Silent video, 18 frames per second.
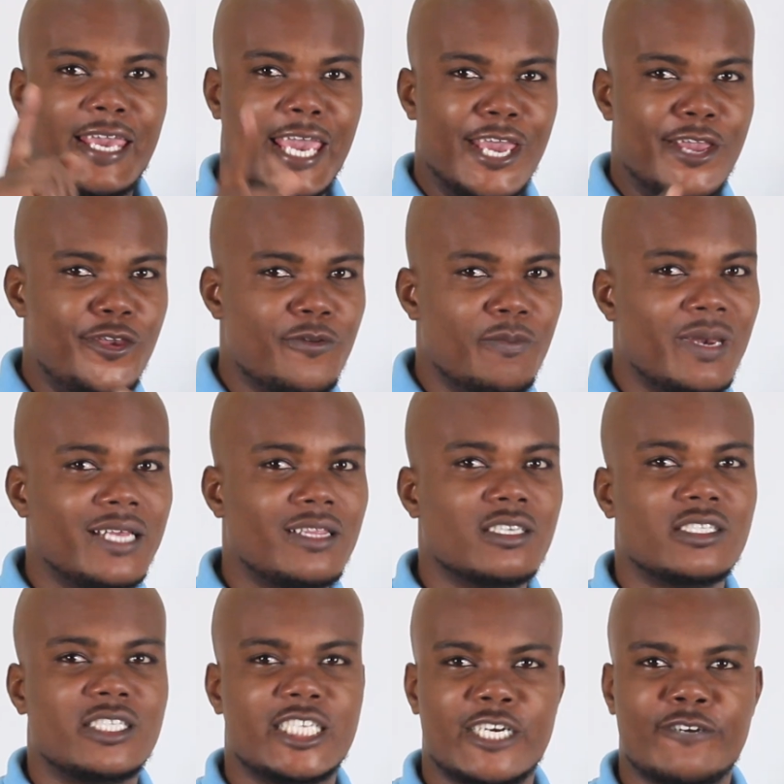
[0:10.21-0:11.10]
Can you make
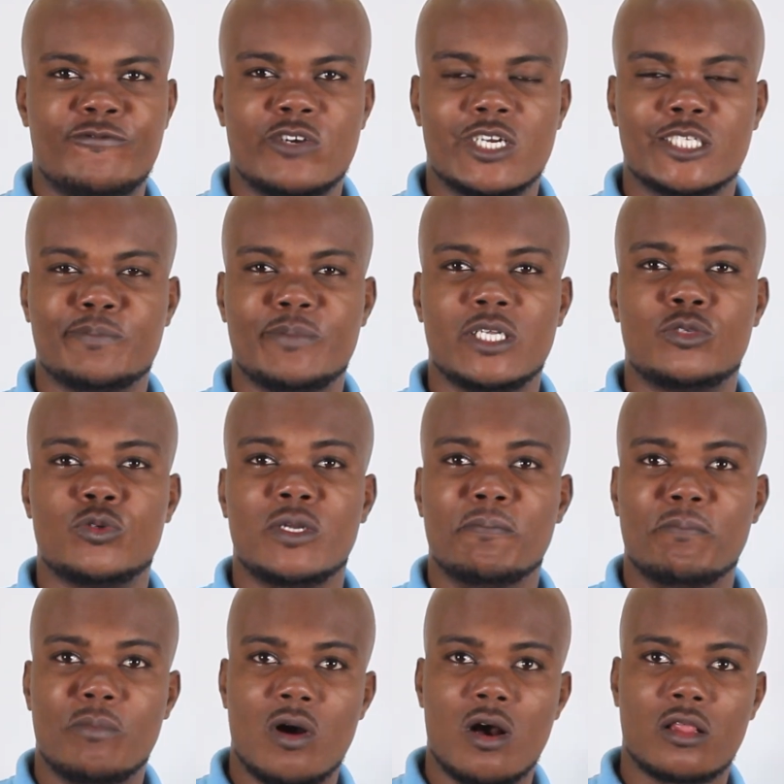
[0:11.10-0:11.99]
the difference
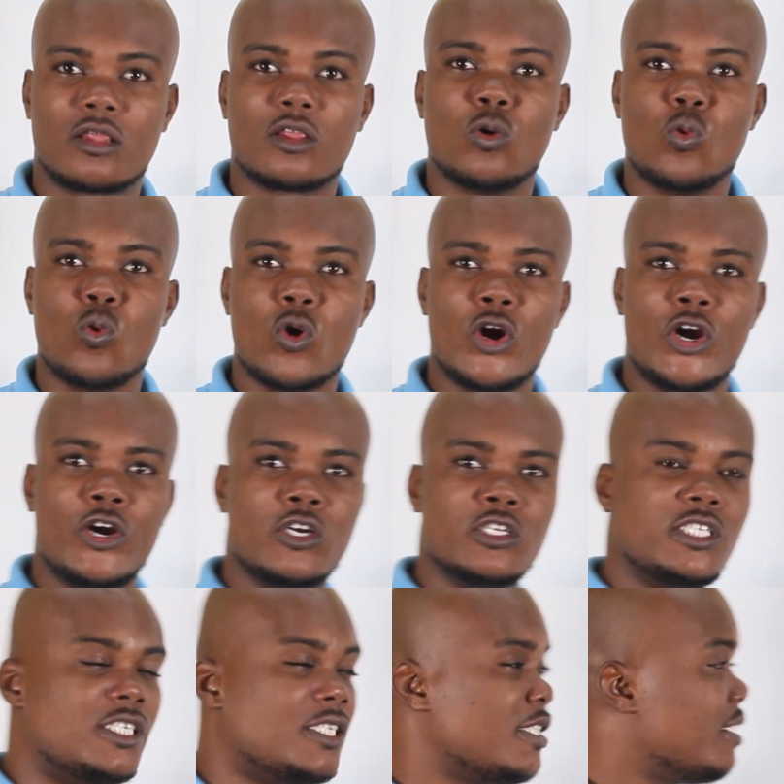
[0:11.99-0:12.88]
between both
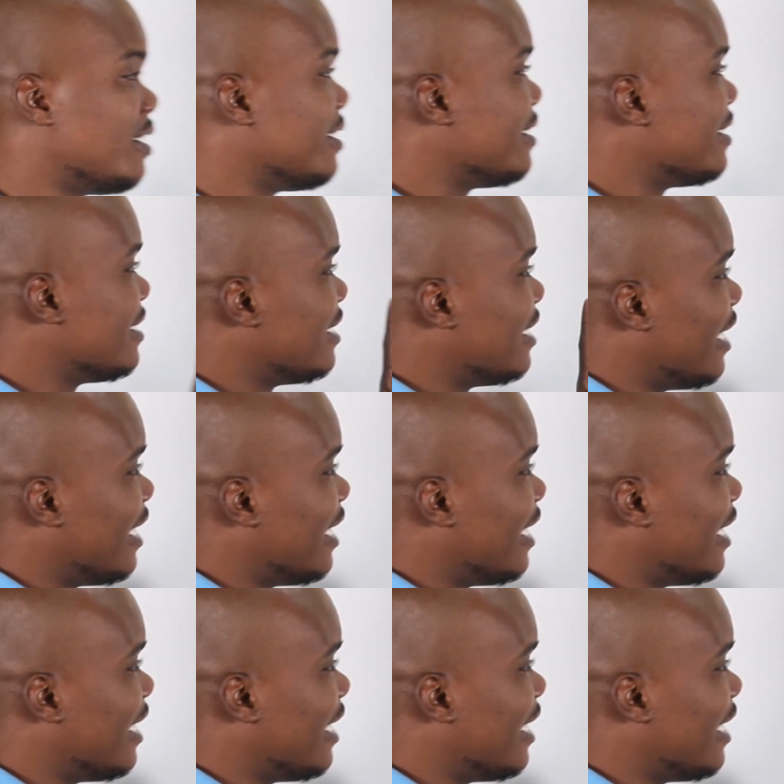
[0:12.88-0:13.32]
words?